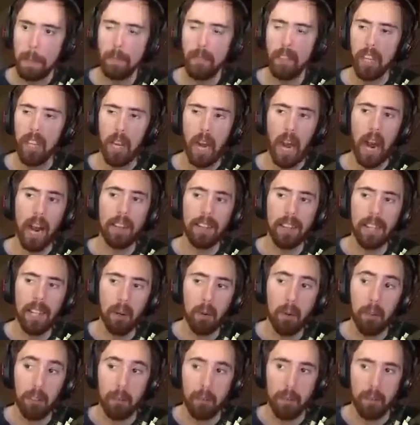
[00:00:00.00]
Yeah, I think
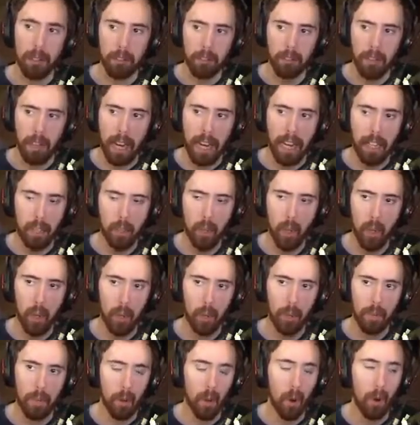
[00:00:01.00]
it was a mistake
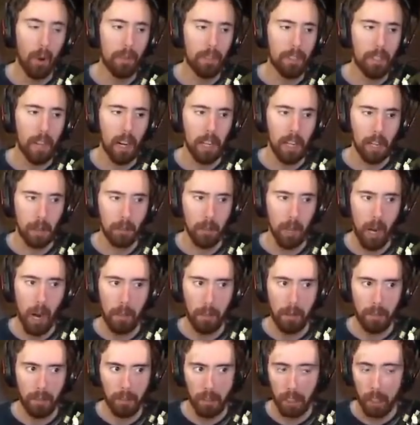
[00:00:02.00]
to have done the
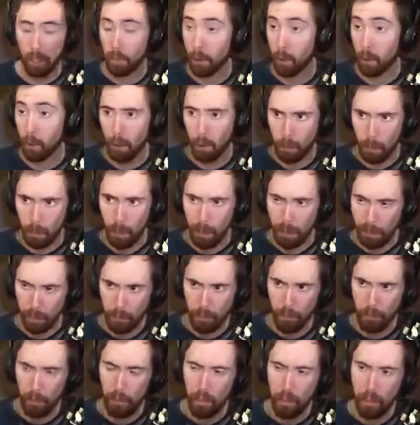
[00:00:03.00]
promise in the first
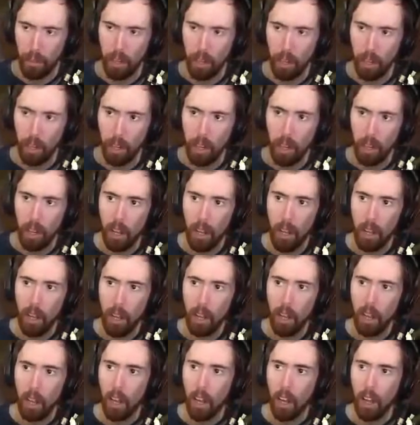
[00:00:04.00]
place.
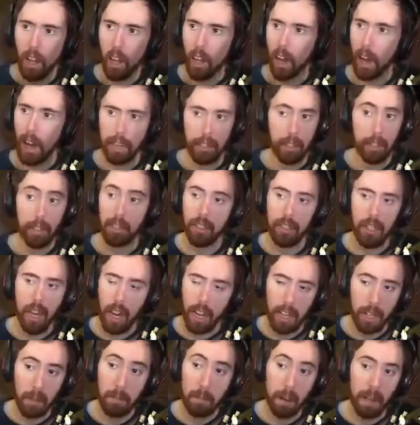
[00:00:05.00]
I should
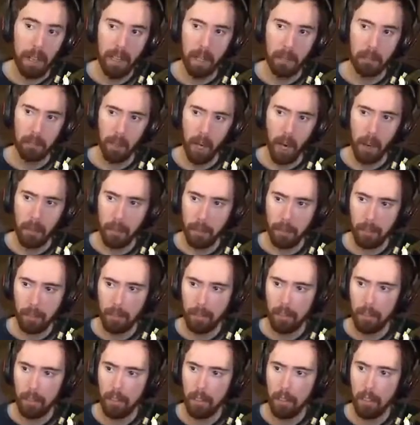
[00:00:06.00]
not have made the
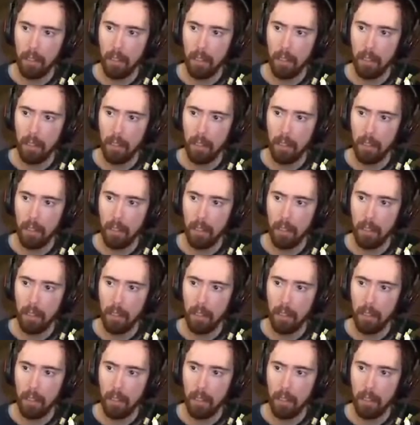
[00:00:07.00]
promise.